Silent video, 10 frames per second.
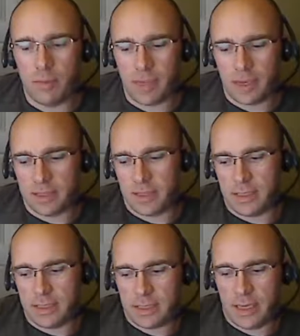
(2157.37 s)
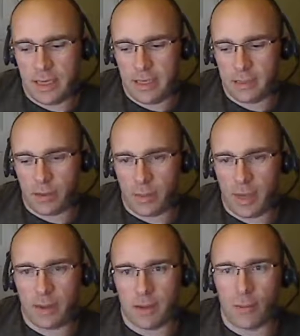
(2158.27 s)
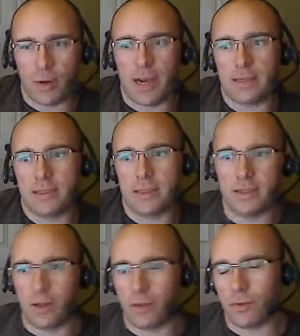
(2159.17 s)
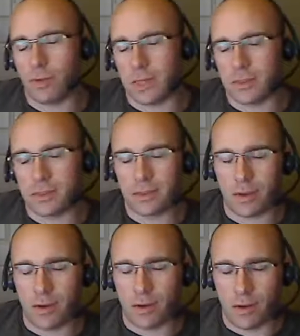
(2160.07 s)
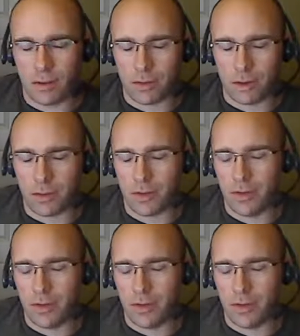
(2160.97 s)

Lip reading: because these keys are made out of brass, is all that